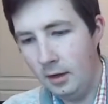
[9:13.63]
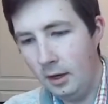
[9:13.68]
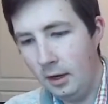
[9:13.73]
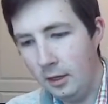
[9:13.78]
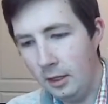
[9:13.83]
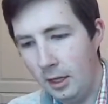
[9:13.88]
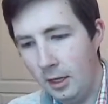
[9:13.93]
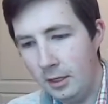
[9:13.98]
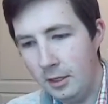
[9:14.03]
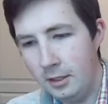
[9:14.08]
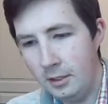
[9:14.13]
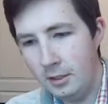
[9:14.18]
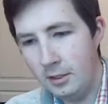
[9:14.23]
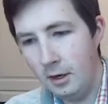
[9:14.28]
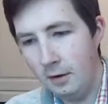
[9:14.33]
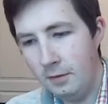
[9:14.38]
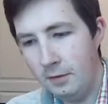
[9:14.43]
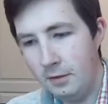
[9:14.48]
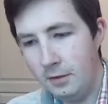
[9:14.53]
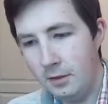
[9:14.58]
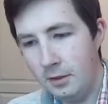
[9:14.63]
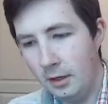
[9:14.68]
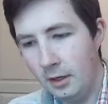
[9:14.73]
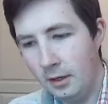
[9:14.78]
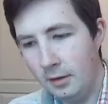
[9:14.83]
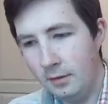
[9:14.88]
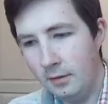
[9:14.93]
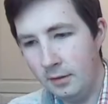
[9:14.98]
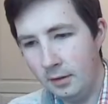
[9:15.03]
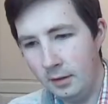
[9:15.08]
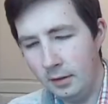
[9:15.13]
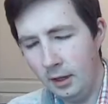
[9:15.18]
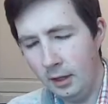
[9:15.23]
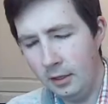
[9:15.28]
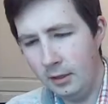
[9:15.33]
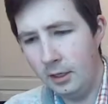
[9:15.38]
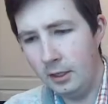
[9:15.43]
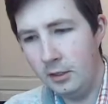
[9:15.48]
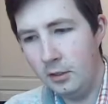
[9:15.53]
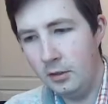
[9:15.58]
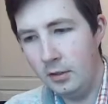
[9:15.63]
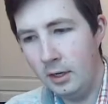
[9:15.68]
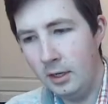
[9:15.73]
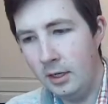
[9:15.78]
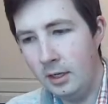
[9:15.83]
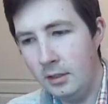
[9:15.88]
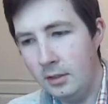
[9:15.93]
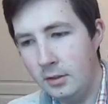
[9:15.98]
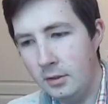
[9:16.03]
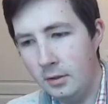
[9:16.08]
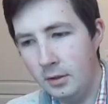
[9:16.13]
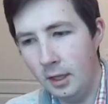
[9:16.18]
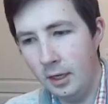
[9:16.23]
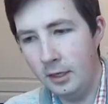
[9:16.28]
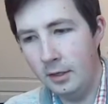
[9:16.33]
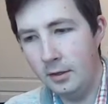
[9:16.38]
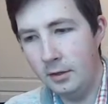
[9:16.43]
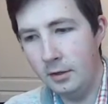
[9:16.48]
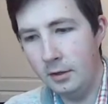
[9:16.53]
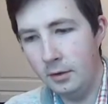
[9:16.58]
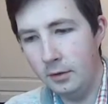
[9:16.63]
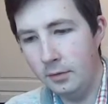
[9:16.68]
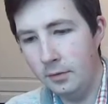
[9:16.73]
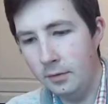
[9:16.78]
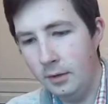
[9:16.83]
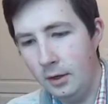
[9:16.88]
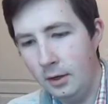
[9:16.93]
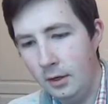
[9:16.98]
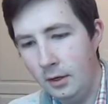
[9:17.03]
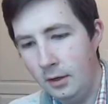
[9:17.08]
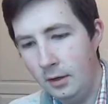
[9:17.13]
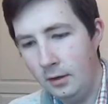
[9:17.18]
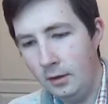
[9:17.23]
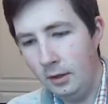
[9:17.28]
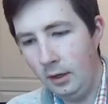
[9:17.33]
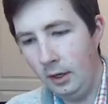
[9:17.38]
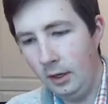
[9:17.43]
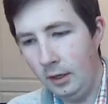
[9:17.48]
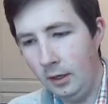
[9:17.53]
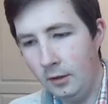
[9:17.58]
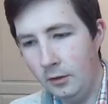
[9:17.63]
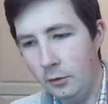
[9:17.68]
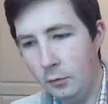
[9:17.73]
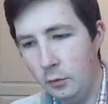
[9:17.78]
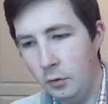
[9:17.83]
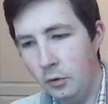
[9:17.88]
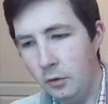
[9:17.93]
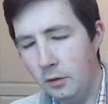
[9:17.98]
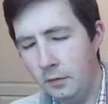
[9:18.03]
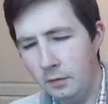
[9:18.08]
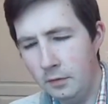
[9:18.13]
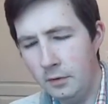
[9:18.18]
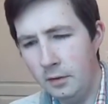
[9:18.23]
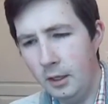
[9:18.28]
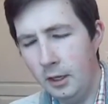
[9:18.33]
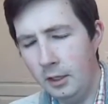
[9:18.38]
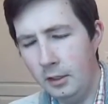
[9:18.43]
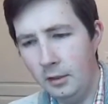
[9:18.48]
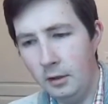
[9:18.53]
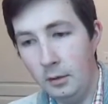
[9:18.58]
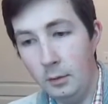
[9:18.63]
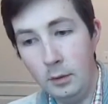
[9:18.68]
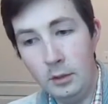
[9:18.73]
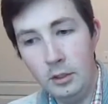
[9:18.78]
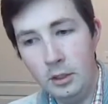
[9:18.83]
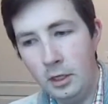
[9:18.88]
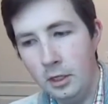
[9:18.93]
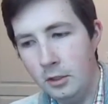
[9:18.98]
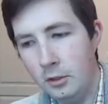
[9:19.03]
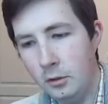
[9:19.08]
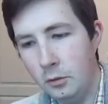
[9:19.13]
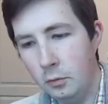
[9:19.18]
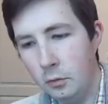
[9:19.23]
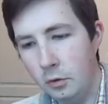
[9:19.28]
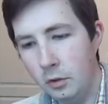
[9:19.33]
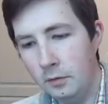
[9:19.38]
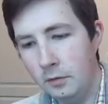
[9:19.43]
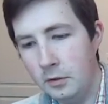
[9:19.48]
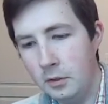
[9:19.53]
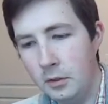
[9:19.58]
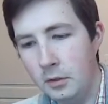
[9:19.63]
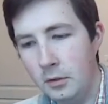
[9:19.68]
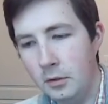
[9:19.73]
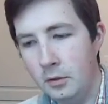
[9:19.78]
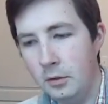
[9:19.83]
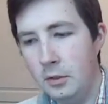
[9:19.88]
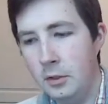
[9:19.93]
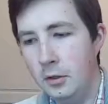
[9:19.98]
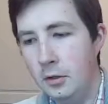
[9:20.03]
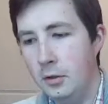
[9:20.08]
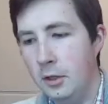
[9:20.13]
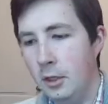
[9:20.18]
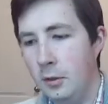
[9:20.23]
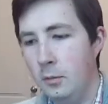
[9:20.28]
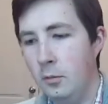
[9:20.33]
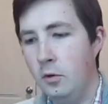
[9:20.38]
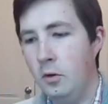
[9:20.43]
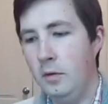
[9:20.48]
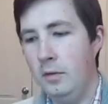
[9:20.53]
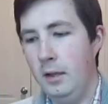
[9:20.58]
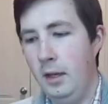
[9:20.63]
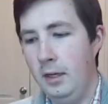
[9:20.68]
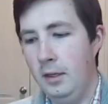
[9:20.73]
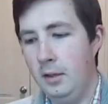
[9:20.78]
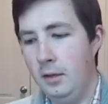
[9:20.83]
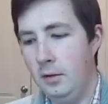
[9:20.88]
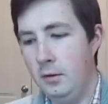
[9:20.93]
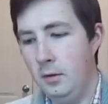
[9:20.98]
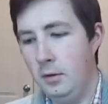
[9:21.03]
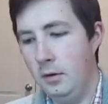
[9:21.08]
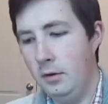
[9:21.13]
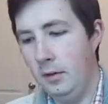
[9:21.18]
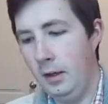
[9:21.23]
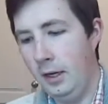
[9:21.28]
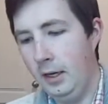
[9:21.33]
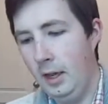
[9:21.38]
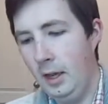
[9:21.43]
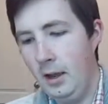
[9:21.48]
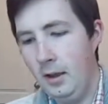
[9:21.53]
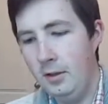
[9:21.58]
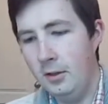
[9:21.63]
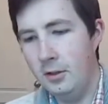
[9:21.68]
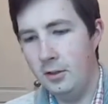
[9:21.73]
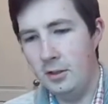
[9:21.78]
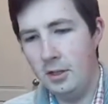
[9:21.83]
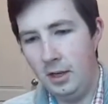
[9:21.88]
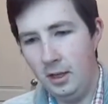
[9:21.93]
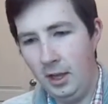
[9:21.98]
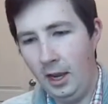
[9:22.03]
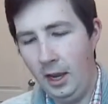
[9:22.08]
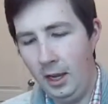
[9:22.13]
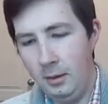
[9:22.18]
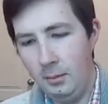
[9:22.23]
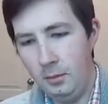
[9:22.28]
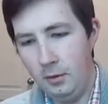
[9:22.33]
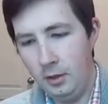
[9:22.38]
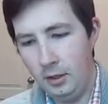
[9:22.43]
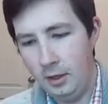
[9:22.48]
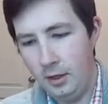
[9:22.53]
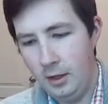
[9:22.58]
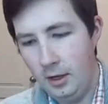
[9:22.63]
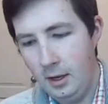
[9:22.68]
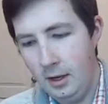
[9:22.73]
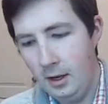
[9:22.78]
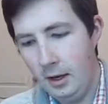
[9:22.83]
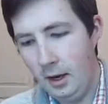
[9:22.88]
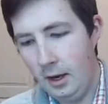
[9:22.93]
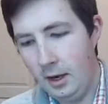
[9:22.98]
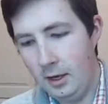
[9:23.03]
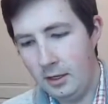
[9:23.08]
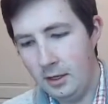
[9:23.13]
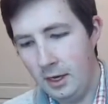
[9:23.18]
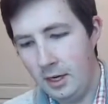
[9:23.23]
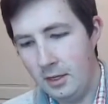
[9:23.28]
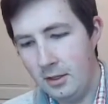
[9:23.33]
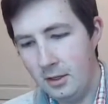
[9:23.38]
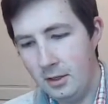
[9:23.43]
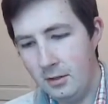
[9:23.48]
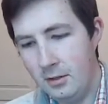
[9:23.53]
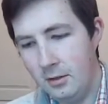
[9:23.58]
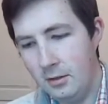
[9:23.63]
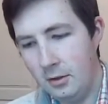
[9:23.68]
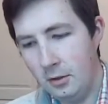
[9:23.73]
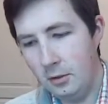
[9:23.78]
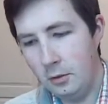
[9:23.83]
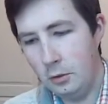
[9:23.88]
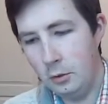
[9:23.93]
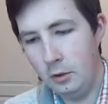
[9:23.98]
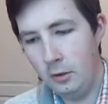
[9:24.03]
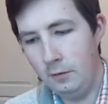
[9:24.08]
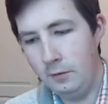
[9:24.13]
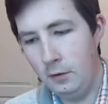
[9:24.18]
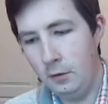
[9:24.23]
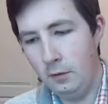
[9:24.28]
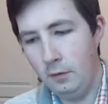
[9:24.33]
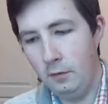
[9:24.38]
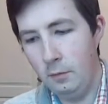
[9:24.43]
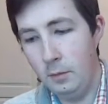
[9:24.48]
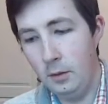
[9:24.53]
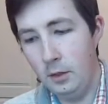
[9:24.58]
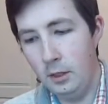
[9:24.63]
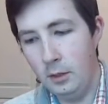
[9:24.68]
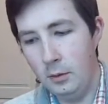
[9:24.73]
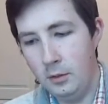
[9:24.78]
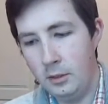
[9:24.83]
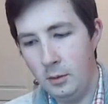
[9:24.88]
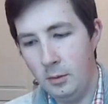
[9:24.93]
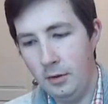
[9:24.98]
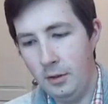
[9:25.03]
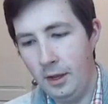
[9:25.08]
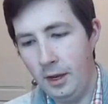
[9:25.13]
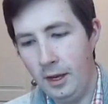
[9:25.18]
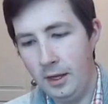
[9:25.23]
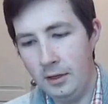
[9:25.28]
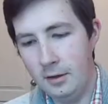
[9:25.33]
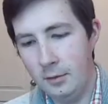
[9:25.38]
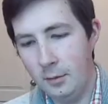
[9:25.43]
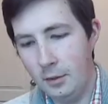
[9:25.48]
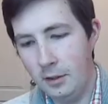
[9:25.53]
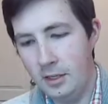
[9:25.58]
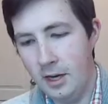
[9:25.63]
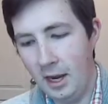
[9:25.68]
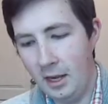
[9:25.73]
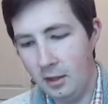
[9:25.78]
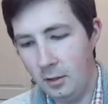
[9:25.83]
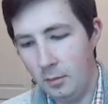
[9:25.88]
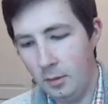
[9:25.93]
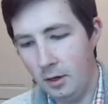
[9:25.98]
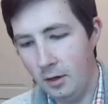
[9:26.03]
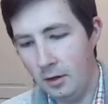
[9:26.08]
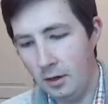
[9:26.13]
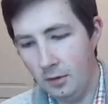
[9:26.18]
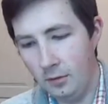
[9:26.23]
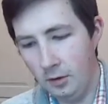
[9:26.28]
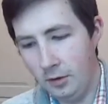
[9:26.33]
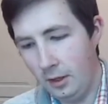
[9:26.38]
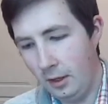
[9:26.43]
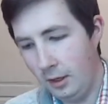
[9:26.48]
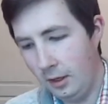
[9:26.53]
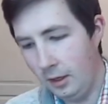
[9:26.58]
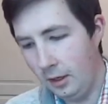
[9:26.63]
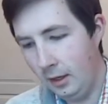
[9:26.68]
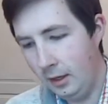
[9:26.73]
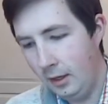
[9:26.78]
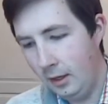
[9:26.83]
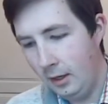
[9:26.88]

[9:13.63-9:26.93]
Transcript: A lot of this stuff is, unless you get into the rule of, once you get into the Rule of Two, that's more of like the sort of like the Sith Handbook. Night Sisters are cool if you're familiar with some of that, and with Dathomir and everything.